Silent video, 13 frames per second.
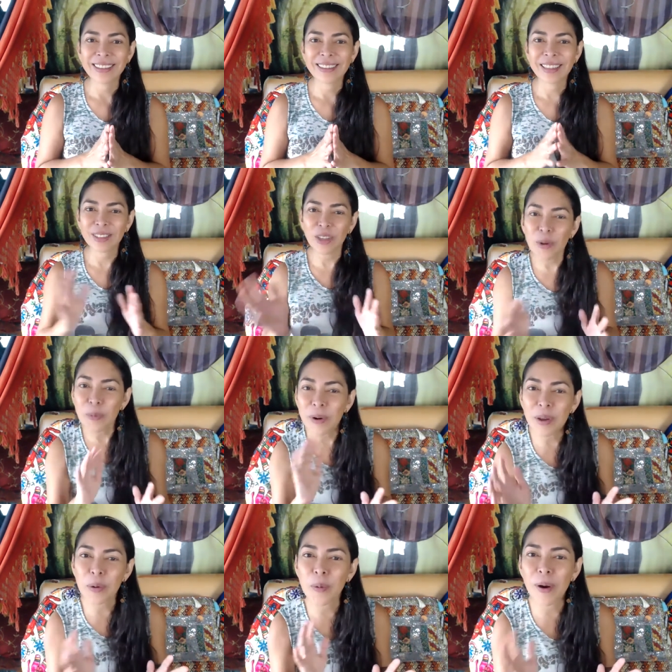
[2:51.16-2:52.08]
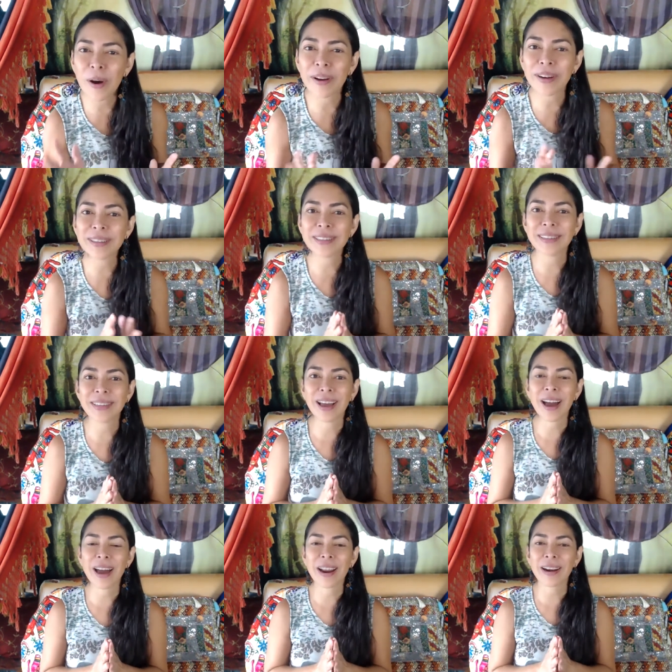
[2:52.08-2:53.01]
The turbulent waters
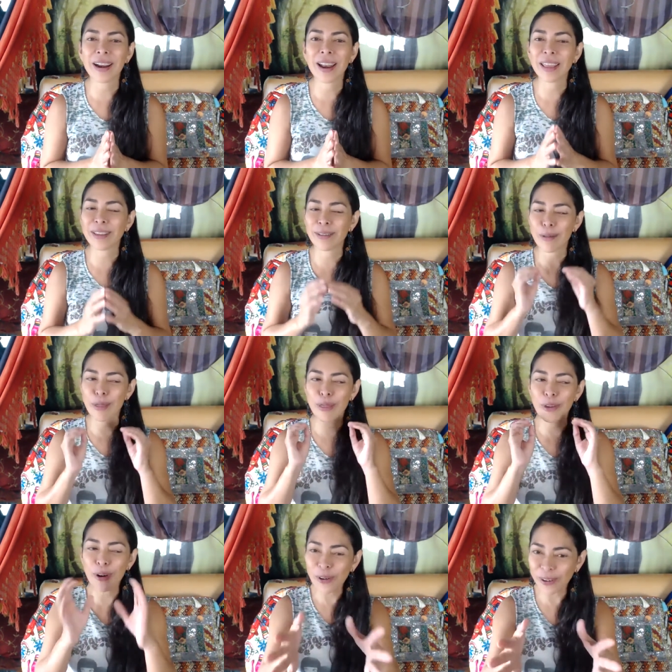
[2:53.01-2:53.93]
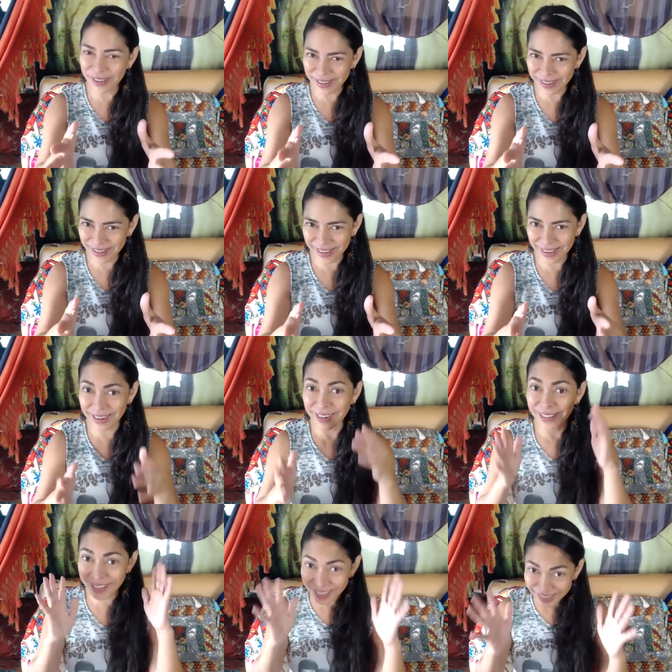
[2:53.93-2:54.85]
are like throwing
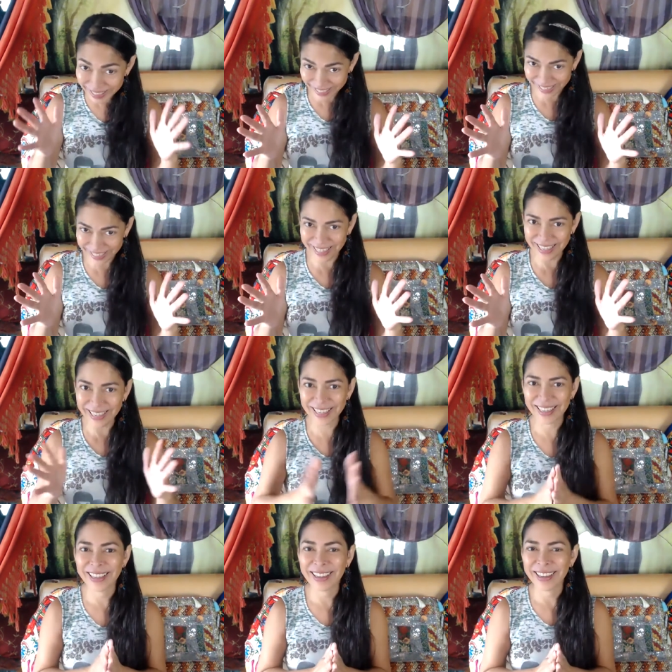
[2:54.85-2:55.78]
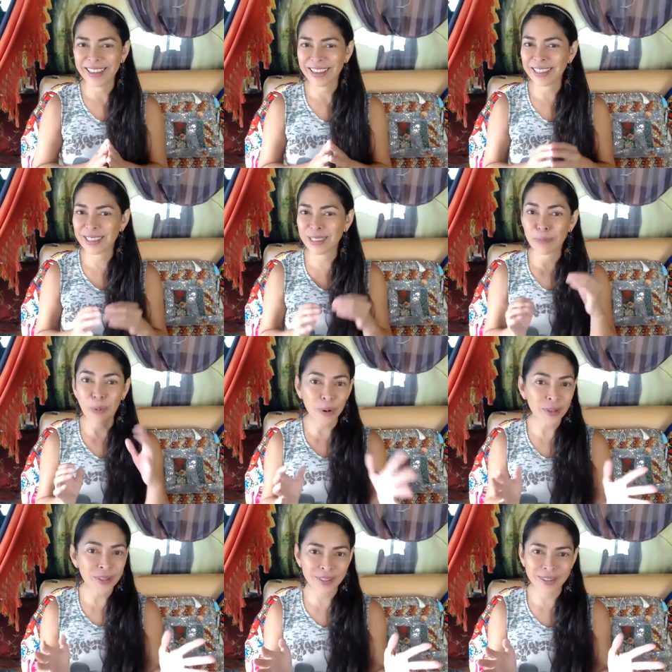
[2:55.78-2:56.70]
energetically its
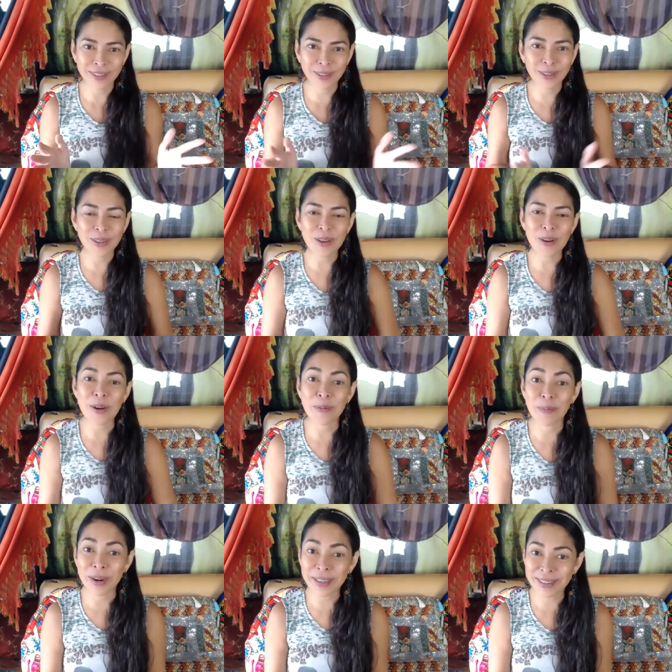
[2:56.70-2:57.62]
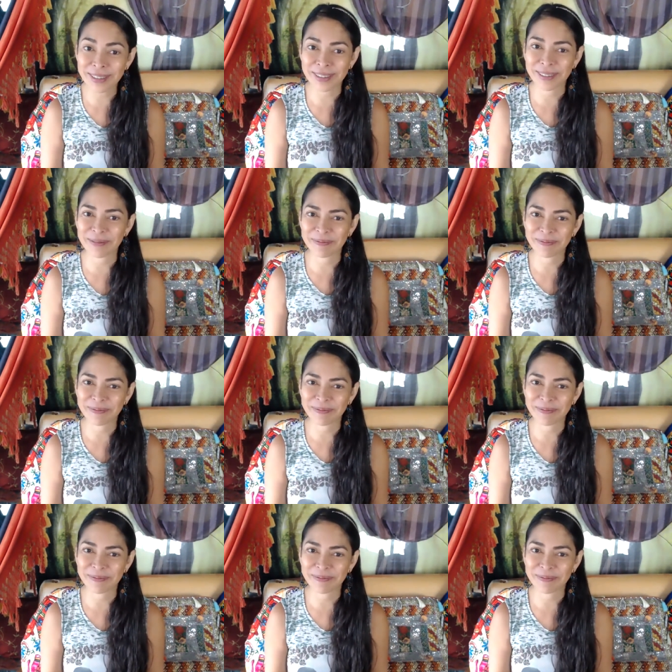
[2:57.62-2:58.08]
poison to the other person.